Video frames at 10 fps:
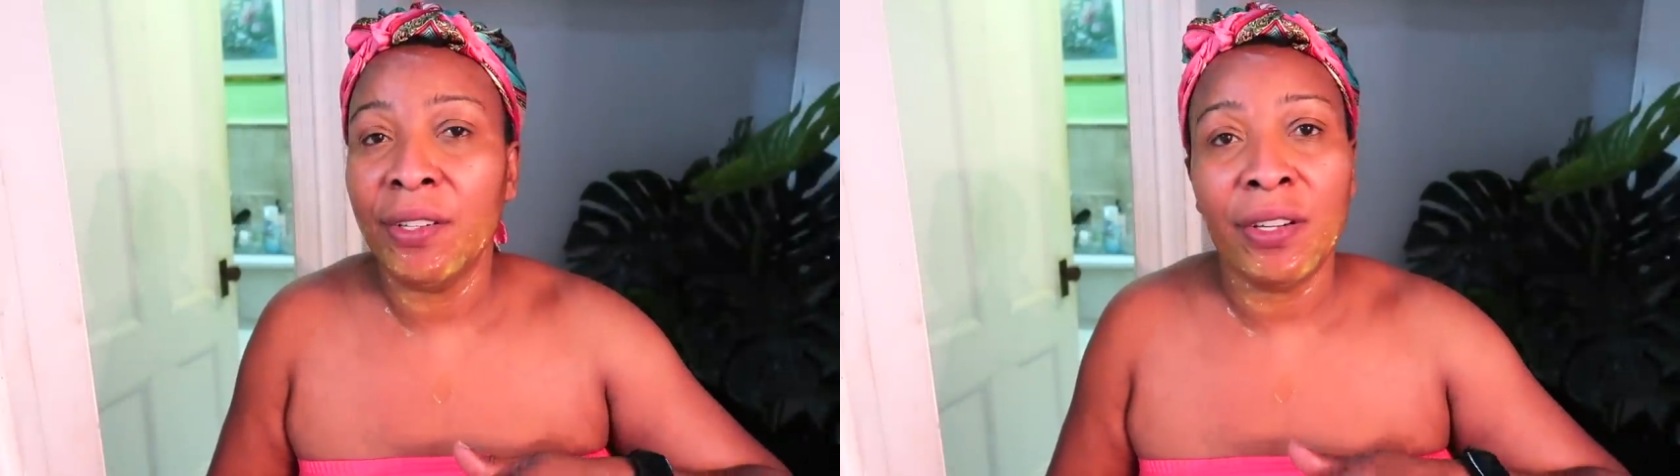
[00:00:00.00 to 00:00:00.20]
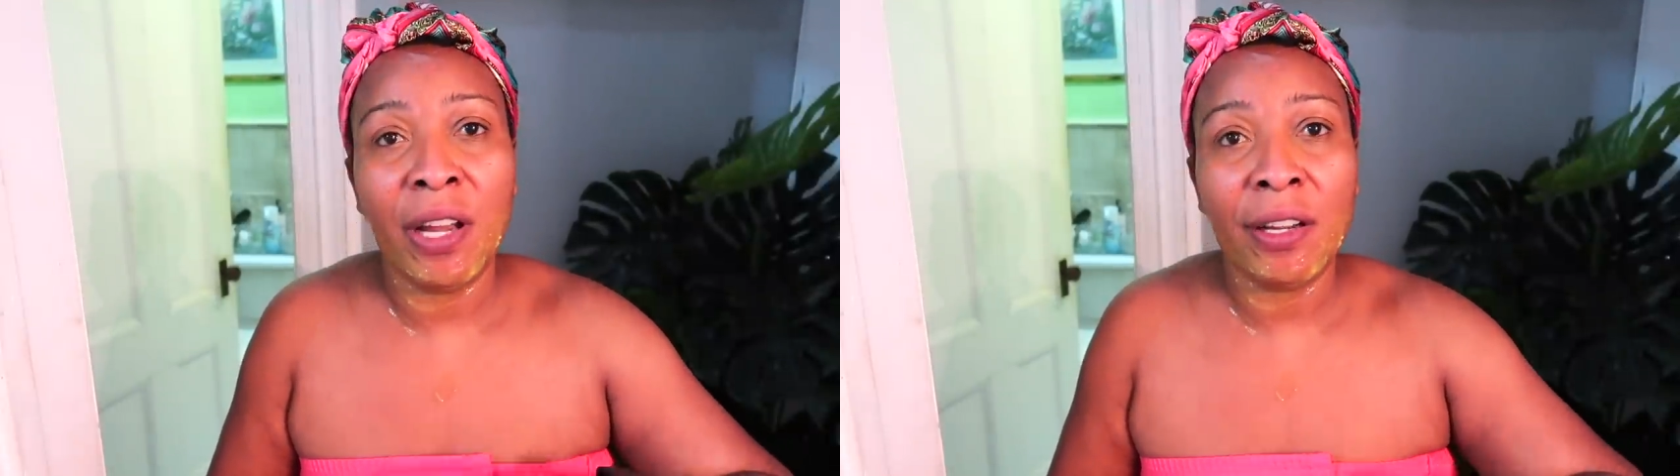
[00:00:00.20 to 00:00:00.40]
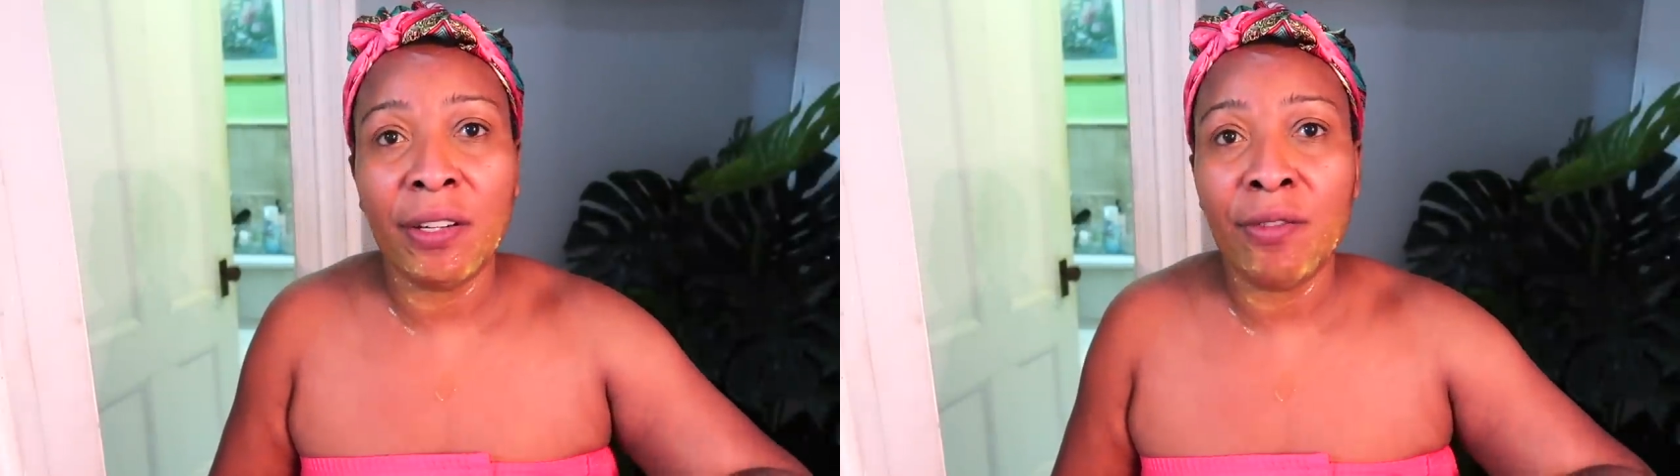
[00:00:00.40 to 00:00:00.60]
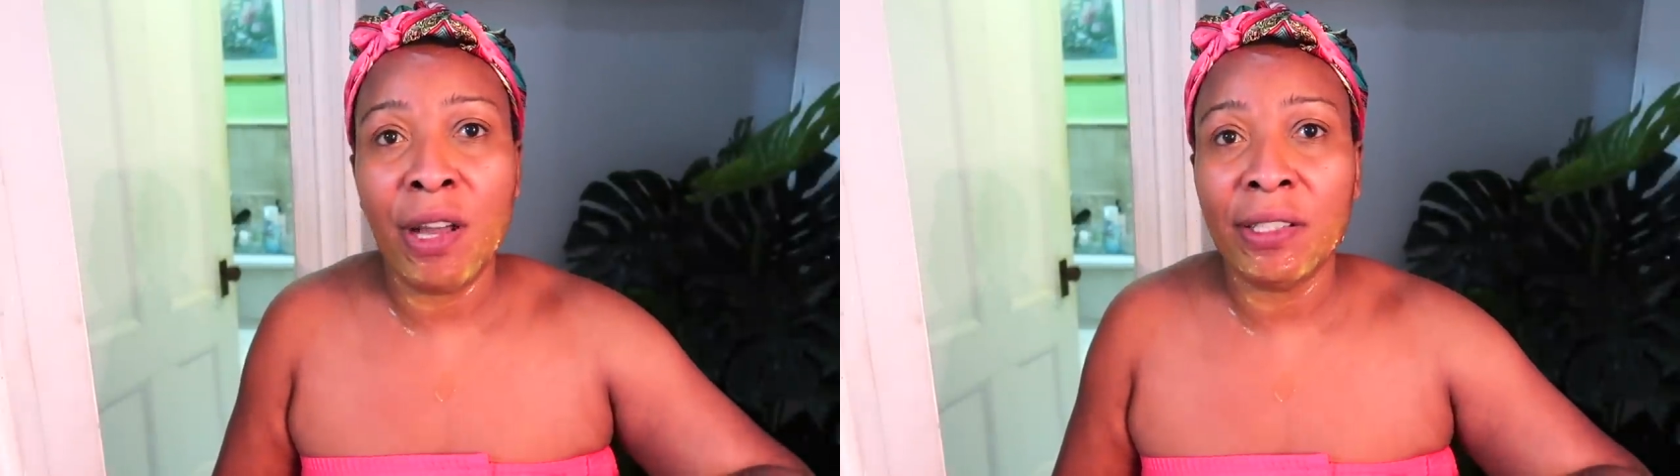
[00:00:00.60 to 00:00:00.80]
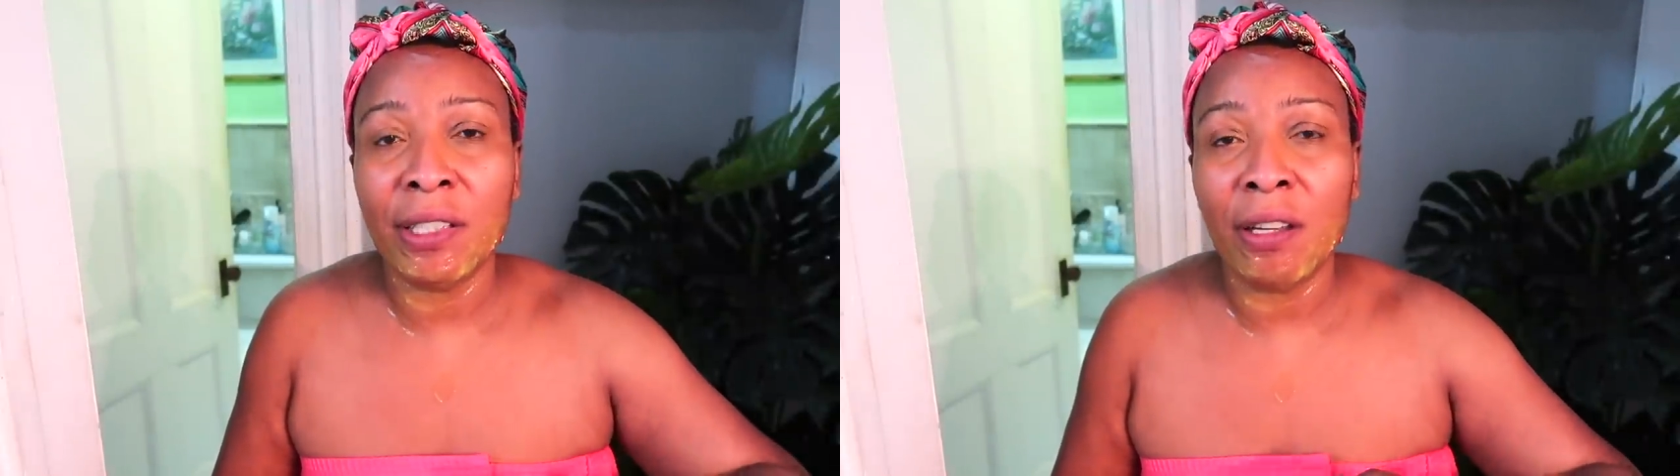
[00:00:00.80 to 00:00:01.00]
You're not going to
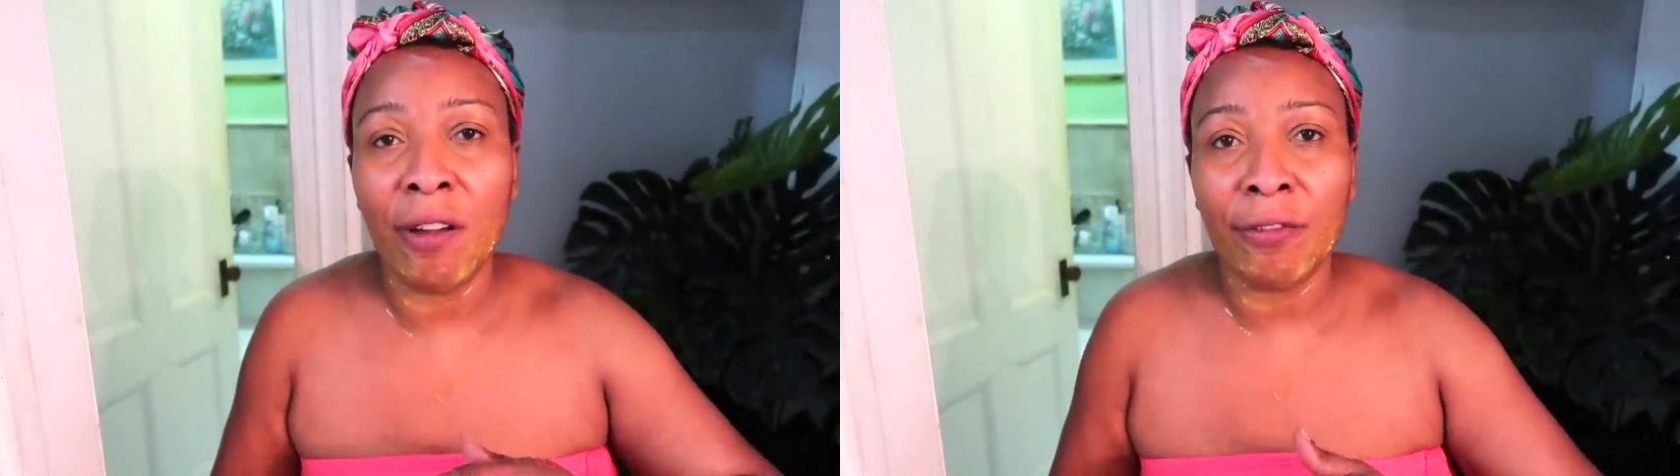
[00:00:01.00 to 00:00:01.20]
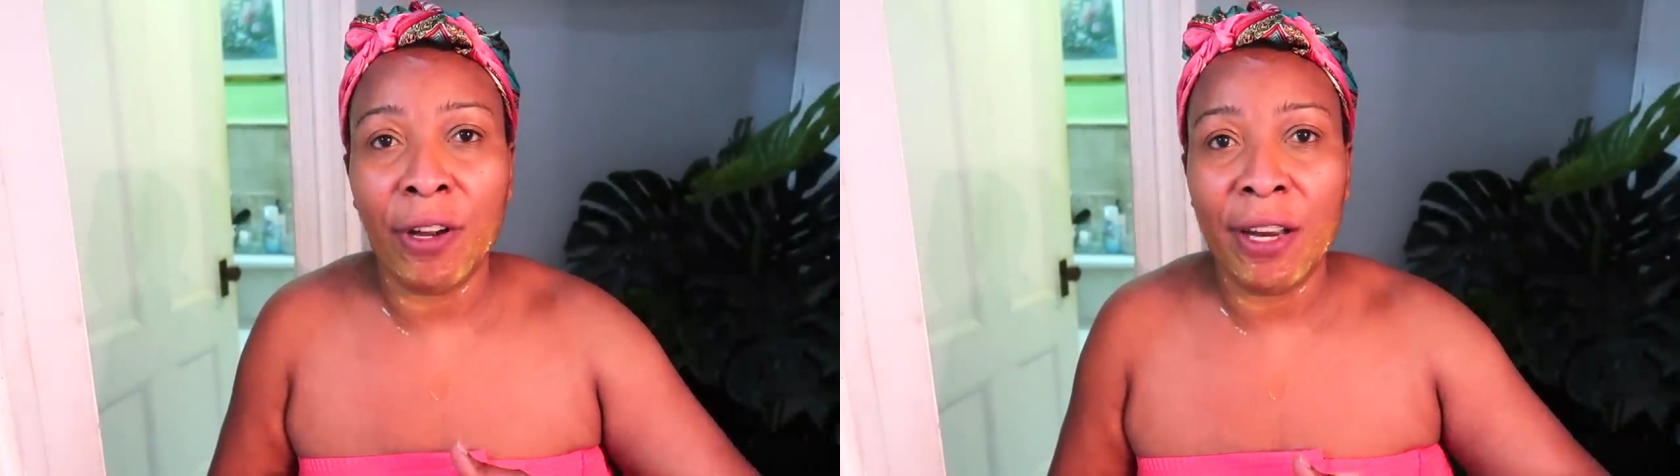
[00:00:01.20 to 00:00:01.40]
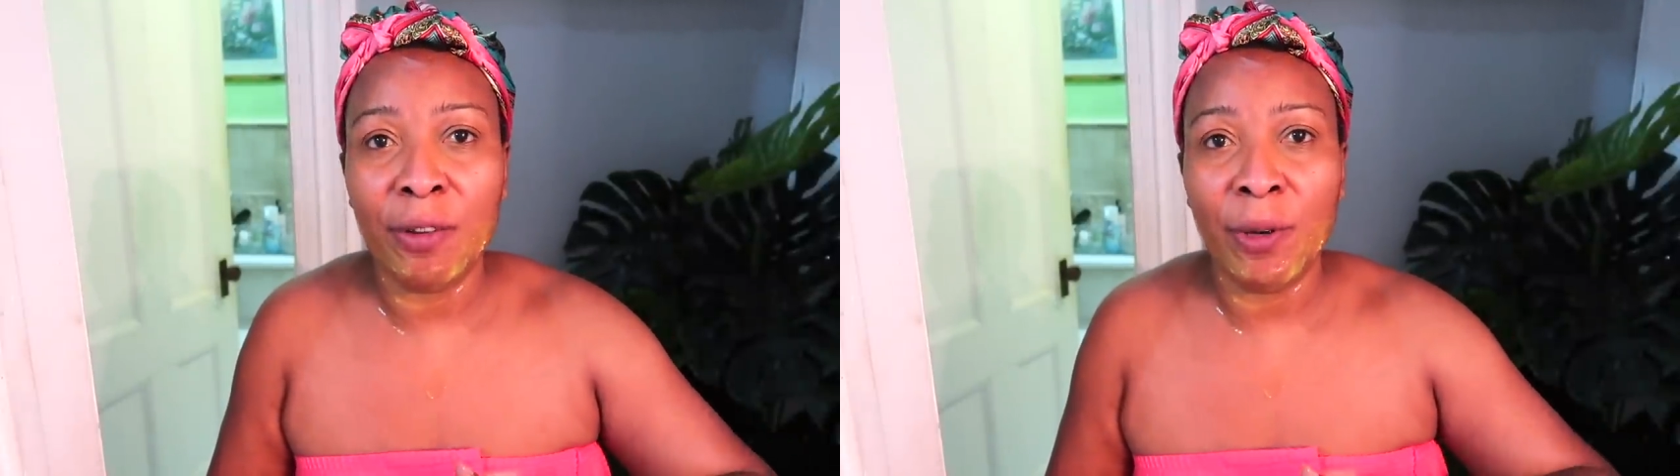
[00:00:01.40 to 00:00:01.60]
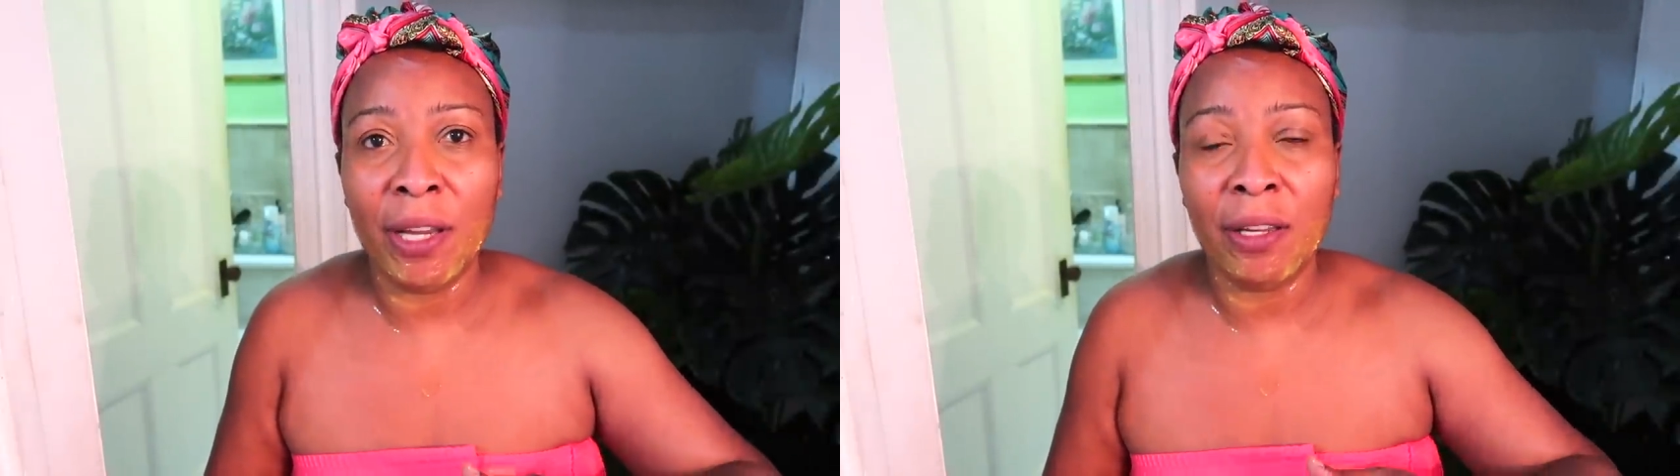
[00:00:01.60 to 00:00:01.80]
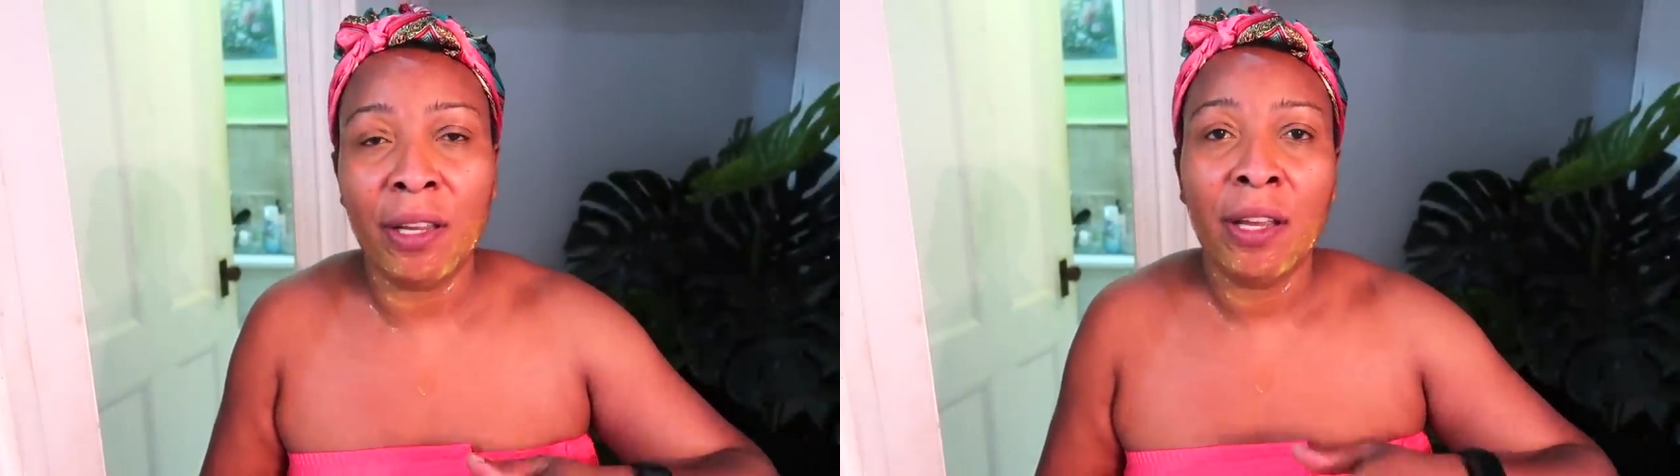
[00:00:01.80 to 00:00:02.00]
rinse it off right
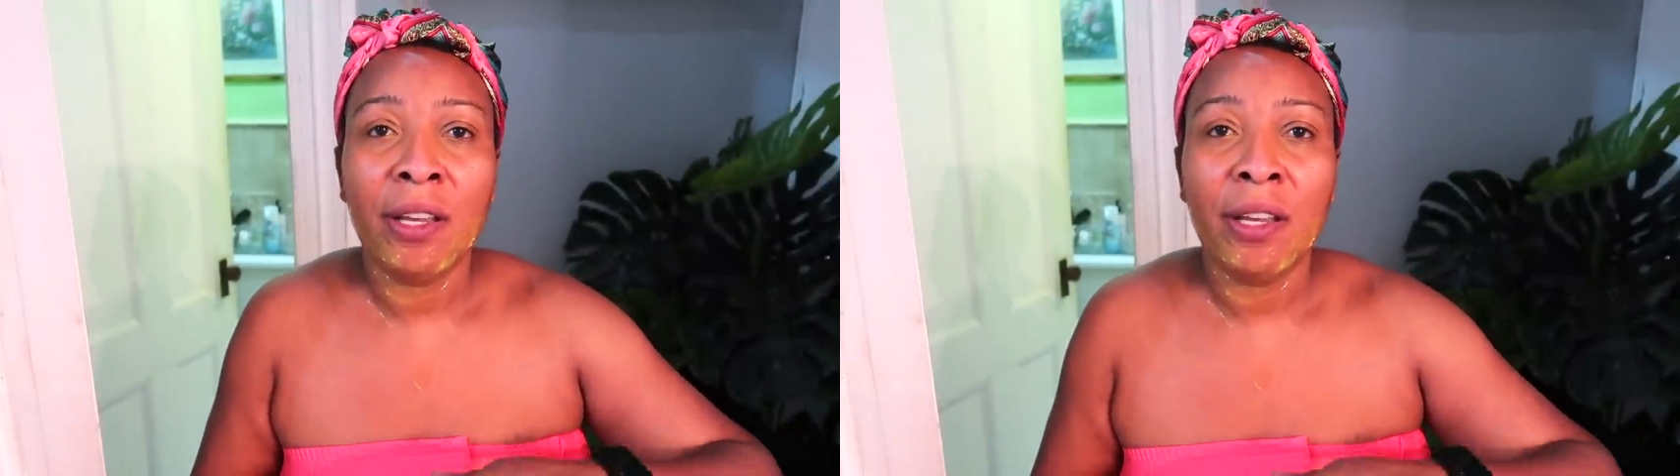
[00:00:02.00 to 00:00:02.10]
away.